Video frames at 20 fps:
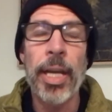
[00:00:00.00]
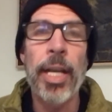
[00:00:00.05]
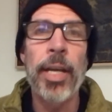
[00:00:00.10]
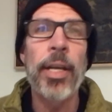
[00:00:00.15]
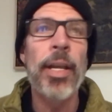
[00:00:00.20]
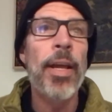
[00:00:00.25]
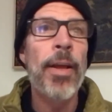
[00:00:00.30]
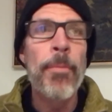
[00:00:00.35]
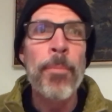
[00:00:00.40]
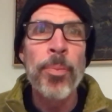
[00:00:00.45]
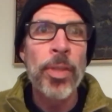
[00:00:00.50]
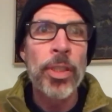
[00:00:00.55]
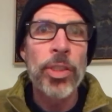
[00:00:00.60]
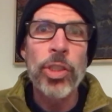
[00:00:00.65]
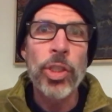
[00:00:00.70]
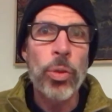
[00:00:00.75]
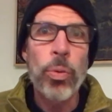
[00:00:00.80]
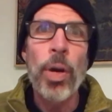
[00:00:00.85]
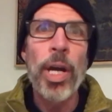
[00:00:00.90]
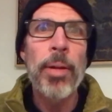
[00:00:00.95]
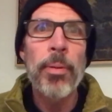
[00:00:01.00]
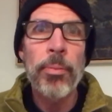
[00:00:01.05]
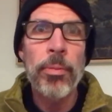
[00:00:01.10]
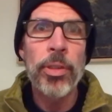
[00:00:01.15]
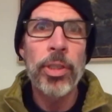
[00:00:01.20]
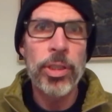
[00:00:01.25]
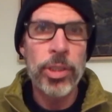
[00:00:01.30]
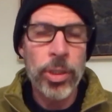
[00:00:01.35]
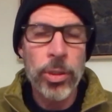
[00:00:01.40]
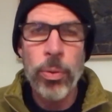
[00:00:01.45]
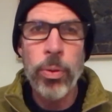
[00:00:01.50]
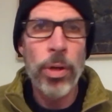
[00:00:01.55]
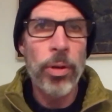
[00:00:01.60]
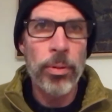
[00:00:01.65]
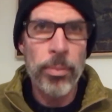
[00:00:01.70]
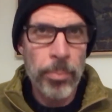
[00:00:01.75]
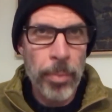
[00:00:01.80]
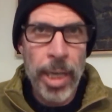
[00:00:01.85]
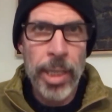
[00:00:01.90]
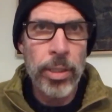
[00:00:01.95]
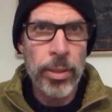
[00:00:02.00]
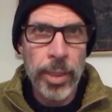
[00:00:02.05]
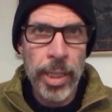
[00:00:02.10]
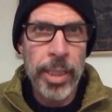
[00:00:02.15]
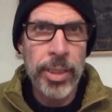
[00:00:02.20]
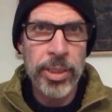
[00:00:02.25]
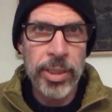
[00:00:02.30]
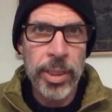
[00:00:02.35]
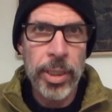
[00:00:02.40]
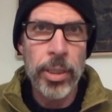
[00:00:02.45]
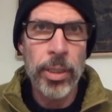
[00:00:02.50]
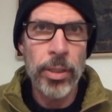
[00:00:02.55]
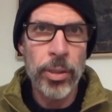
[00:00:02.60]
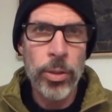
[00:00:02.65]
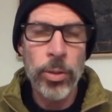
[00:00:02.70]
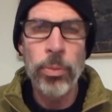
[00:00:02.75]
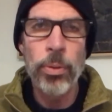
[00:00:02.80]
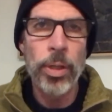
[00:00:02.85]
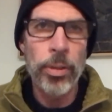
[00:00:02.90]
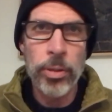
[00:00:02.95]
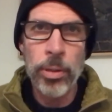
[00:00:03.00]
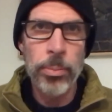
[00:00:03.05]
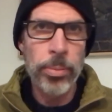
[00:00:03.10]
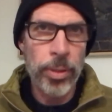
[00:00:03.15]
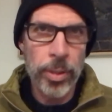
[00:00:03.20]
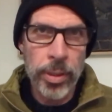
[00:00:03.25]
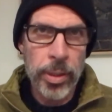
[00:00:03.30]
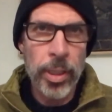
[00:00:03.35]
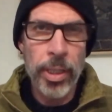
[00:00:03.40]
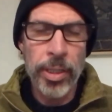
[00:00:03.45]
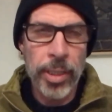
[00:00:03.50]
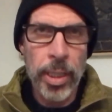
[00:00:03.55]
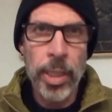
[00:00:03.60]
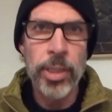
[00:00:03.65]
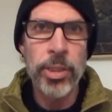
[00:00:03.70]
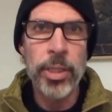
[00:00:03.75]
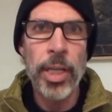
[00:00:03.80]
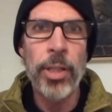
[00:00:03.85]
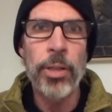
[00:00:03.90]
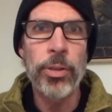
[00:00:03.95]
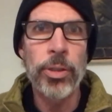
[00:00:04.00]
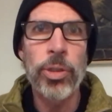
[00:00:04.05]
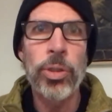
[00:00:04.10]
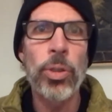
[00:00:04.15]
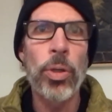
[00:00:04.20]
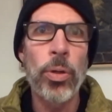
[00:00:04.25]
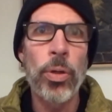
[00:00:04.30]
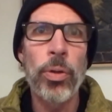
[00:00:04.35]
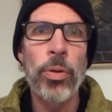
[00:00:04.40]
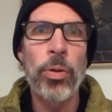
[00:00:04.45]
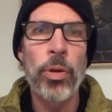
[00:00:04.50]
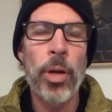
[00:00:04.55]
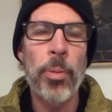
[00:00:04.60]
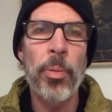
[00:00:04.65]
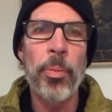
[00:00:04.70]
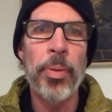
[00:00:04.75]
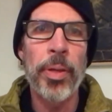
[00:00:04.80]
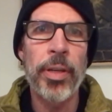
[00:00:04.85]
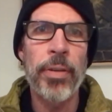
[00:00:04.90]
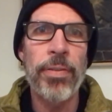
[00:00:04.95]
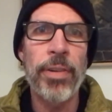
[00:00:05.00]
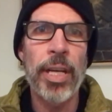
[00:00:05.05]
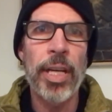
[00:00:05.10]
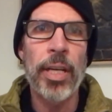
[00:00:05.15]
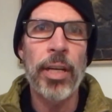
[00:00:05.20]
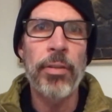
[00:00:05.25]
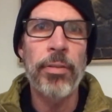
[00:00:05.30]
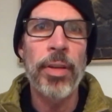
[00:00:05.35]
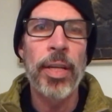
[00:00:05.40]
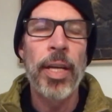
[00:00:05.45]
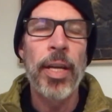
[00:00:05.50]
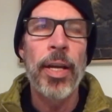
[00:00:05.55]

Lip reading: And to quote Michael A. Singer, who wrote the book, The Untethered Soul, who I'm a big fan of,